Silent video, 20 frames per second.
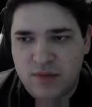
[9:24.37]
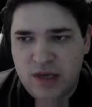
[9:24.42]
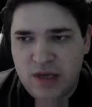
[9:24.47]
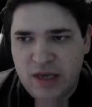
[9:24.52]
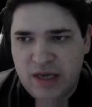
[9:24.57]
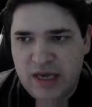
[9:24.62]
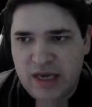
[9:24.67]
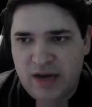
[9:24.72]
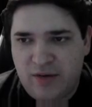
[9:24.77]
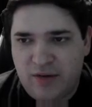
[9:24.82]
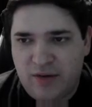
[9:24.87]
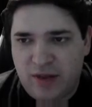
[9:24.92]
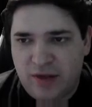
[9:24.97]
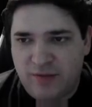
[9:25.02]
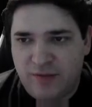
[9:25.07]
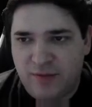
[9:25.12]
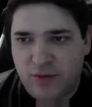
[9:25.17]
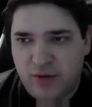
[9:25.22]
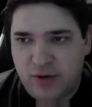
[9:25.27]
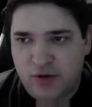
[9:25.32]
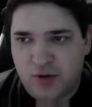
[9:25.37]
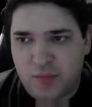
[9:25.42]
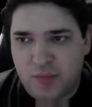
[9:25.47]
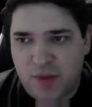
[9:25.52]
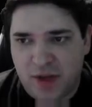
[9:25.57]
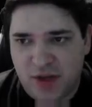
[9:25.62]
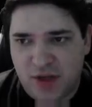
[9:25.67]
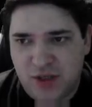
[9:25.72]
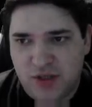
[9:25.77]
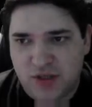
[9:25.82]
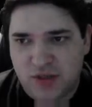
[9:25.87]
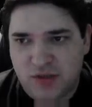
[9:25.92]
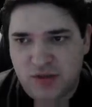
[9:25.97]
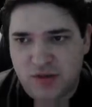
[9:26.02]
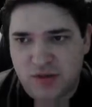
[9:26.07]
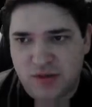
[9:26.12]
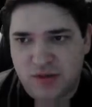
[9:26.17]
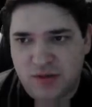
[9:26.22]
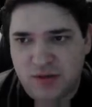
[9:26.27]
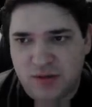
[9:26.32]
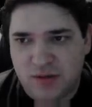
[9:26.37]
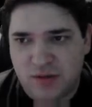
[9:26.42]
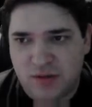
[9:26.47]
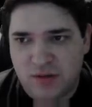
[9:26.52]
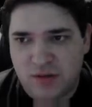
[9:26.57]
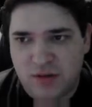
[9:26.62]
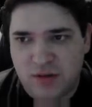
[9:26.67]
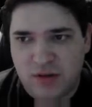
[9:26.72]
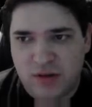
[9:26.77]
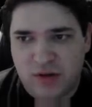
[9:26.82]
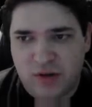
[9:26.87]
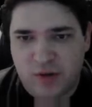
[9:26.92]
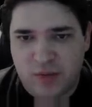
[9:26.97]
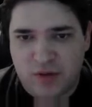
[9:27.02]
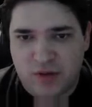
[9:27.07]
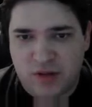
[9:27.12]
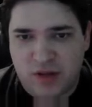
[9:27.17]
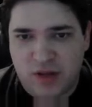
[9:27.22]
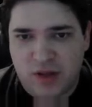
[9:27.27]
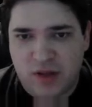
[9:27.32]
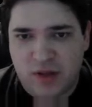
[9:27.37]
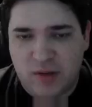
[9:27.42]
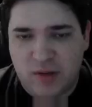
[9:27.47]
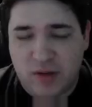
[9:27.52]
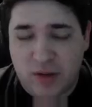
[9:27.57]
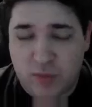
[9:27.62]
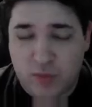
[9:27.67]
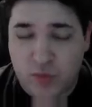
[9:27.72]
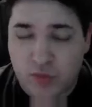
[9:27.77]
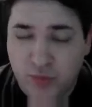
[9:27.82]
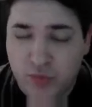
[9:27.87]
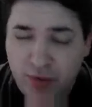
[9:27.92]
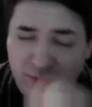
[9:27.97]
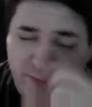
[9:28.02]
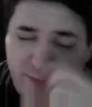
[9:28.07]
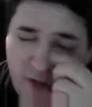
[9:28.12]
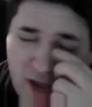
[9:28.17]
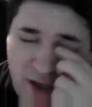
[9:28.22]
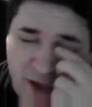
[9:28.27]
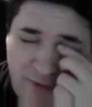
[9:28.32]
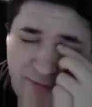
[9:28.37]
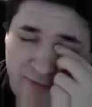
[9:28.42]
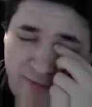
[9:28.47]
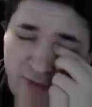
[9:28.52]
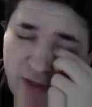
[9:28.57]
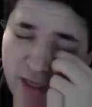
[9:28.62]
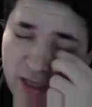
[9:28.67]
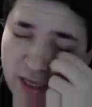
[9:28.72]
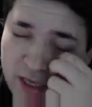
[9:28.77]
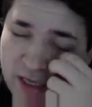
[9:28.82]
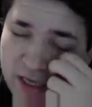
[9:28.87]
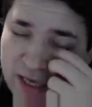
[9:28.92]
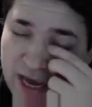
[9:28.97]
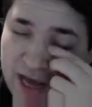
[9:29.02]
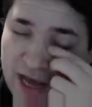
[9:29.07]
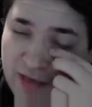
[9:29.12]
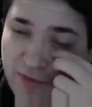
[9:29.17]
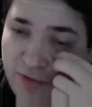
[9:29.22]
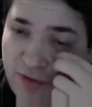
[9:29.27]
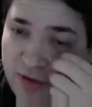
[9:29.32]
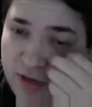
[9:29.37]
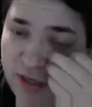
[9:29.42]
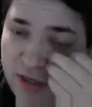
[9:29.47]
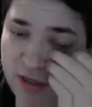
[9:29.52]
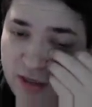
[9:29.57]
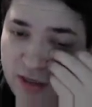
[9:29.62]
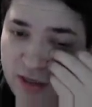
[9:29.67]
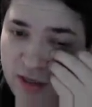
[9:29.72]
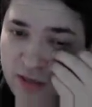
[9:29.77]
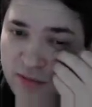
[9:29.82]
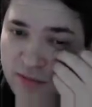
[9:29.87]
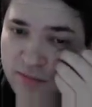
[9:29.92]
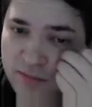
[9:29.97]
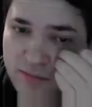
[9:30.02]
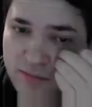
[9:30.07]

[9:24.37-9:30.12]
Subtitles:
He can't really afford too much in terms of DT. It's 125 gas for DT.